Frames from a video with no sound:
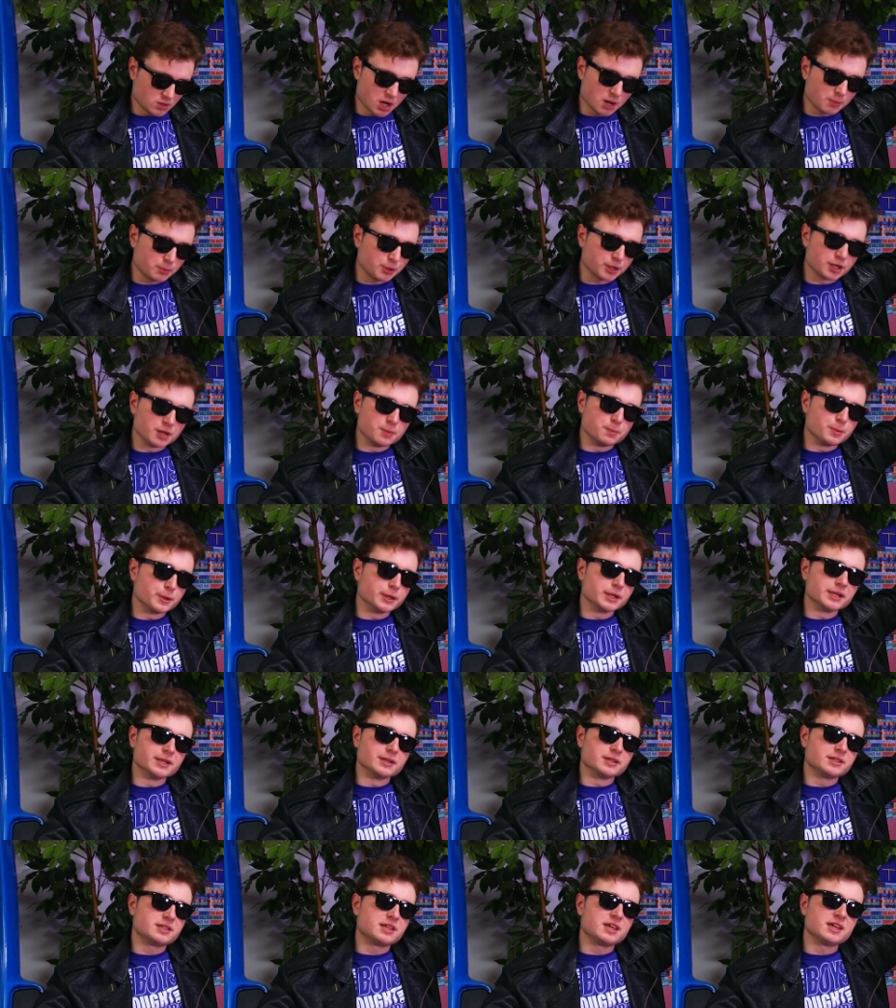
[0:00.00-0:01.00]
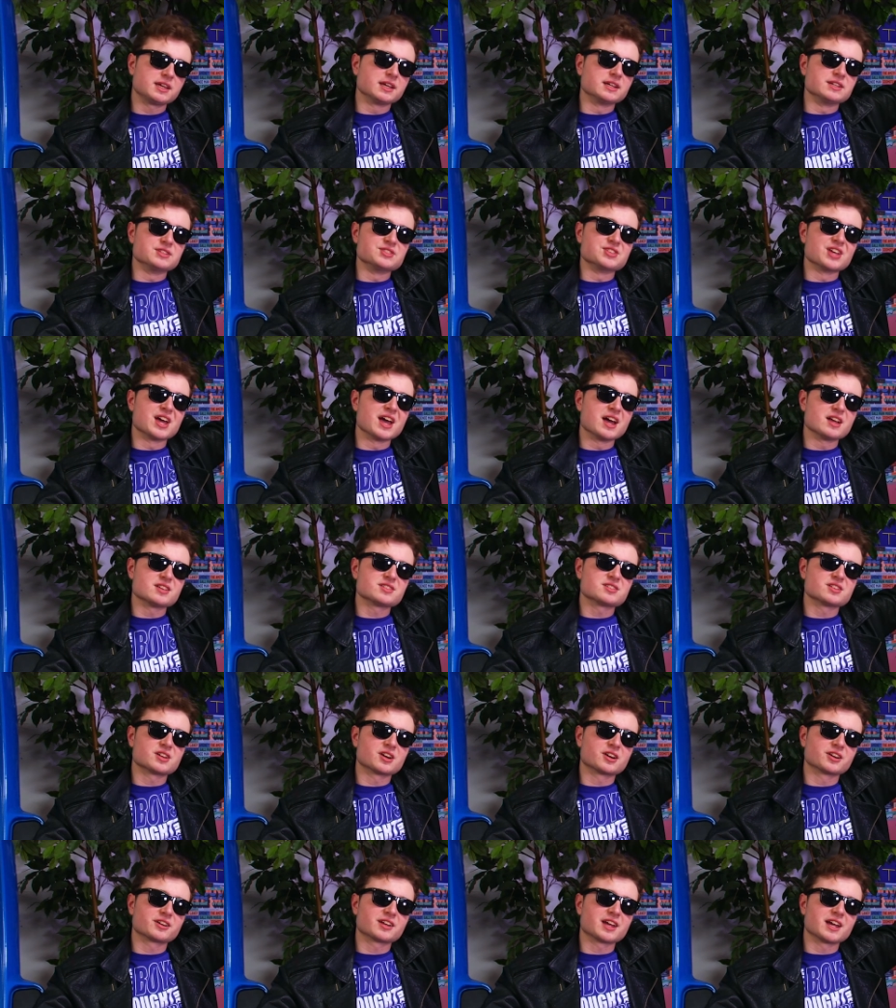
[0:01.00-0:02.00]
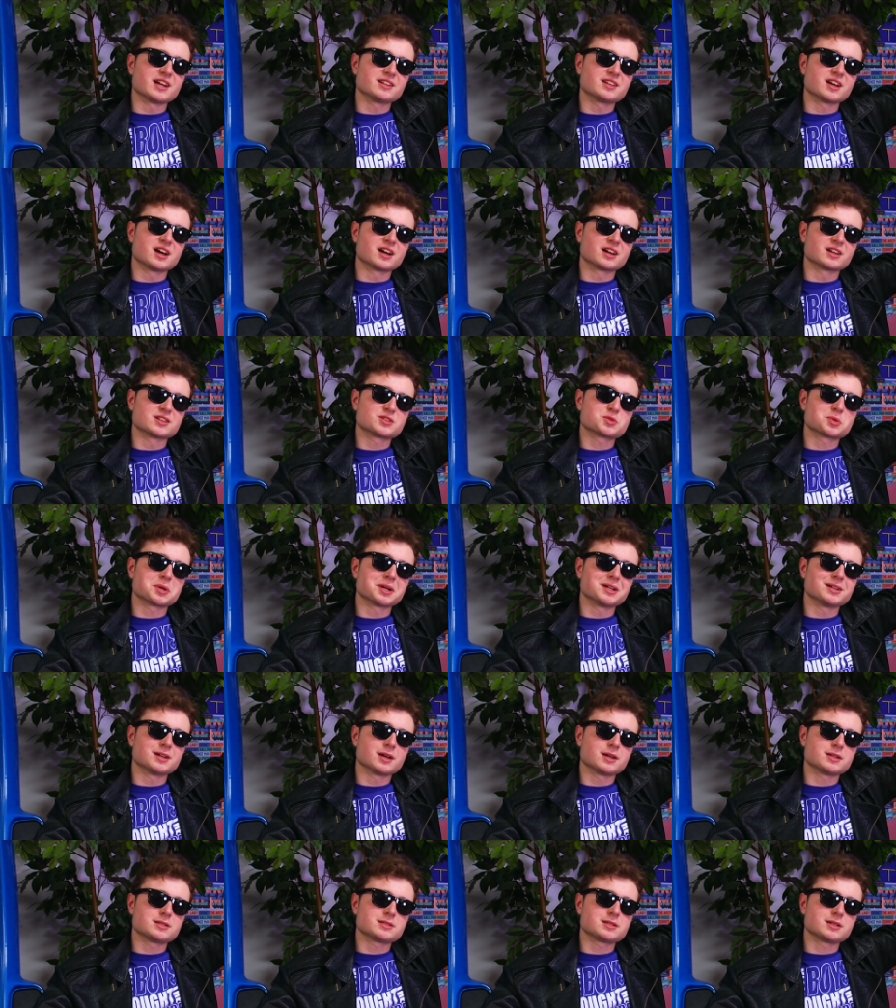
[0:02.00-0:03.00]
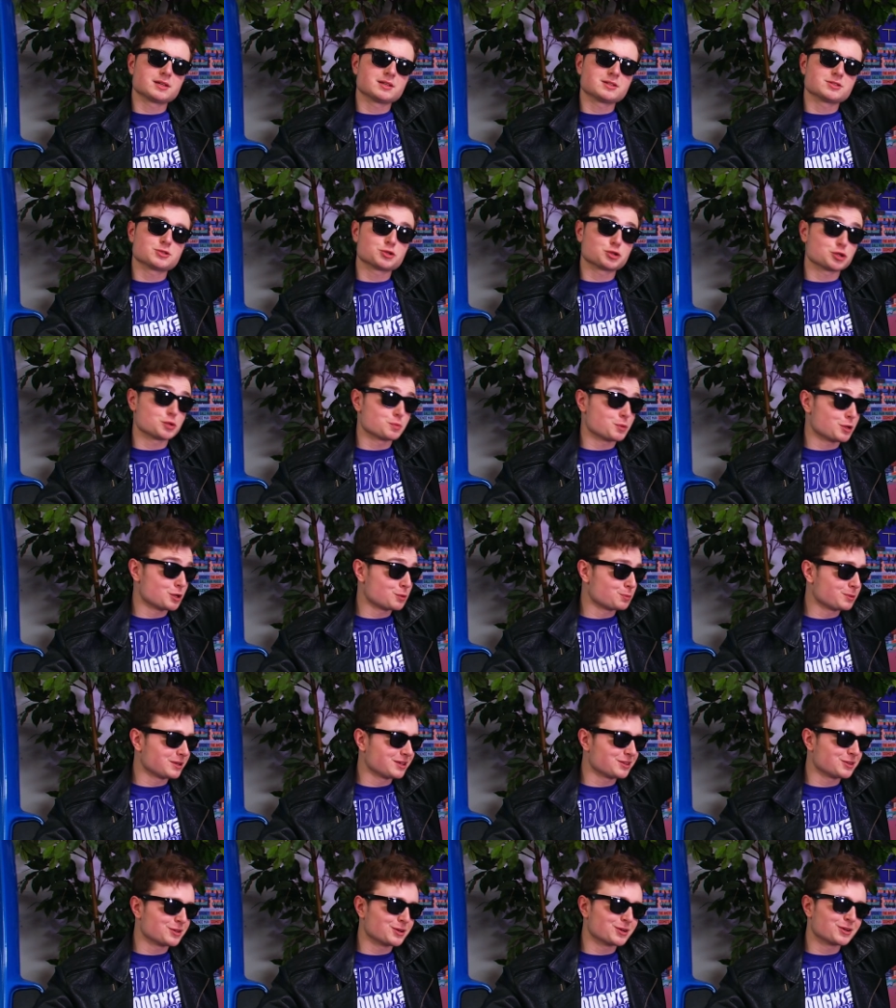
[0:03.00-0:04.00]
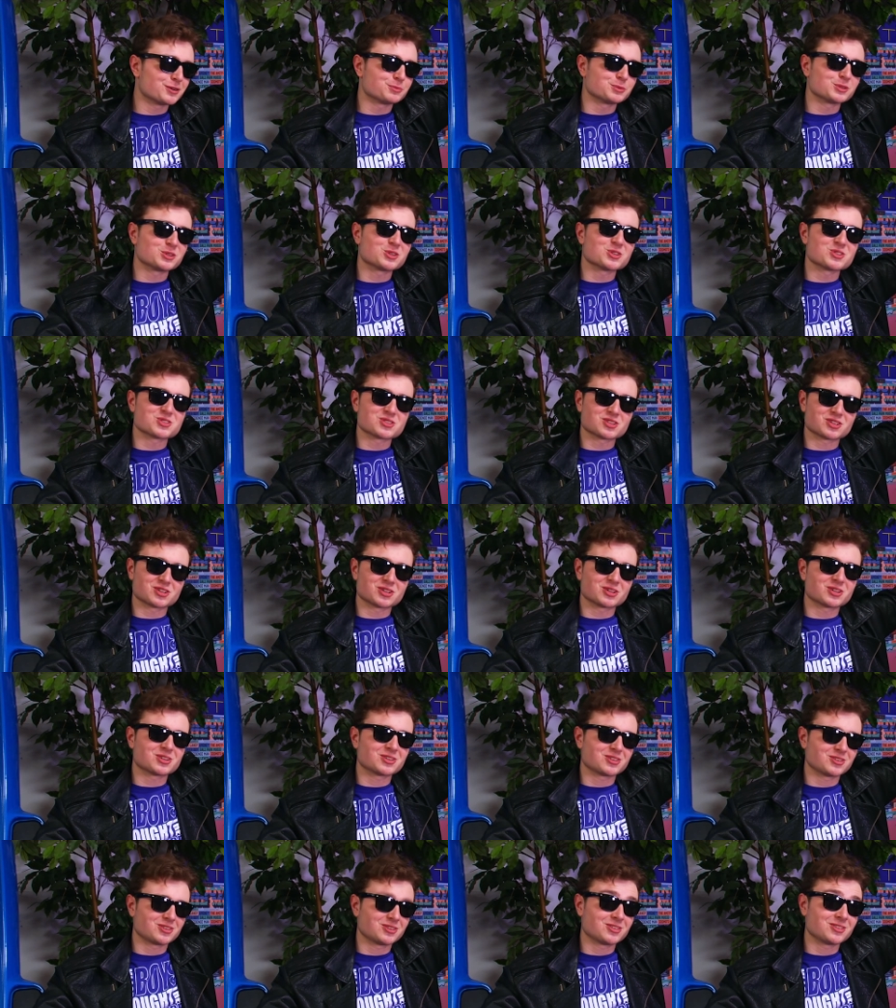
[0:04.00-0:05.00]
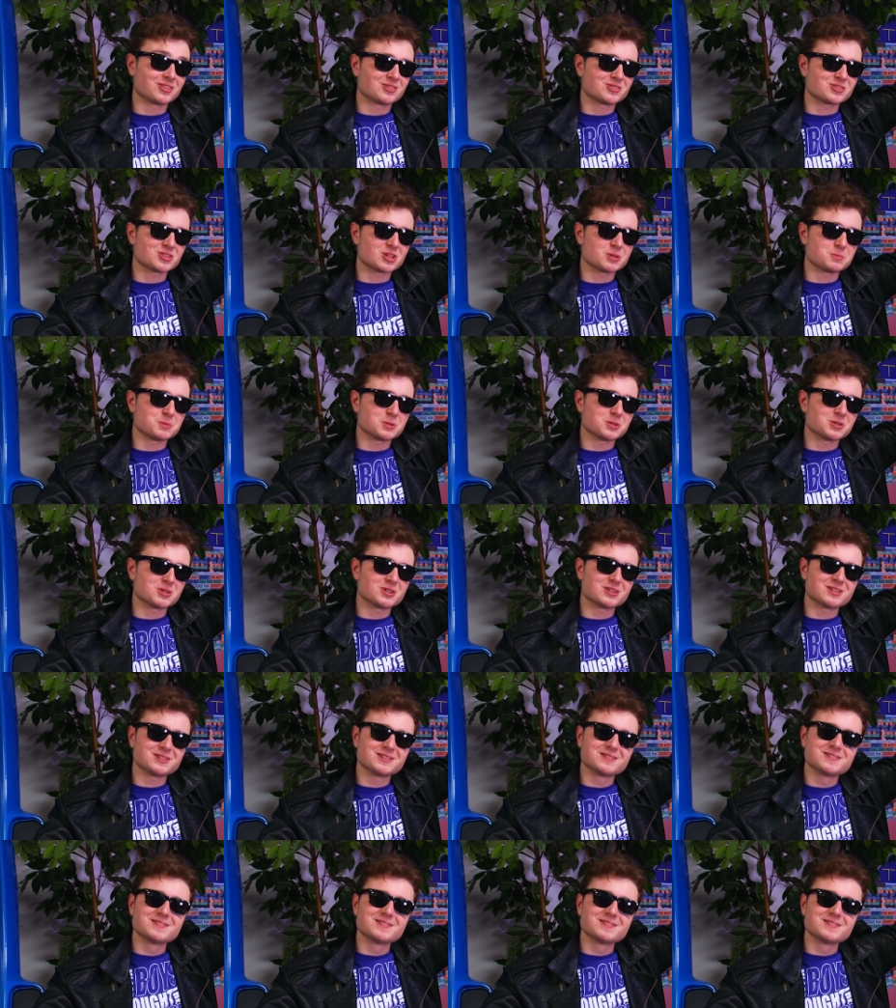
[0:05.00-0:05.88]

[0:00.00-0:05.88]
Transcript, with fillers: I'm going to be kicking his ass at Arcade Con 2019, so he better be there because uh, it's going to be good.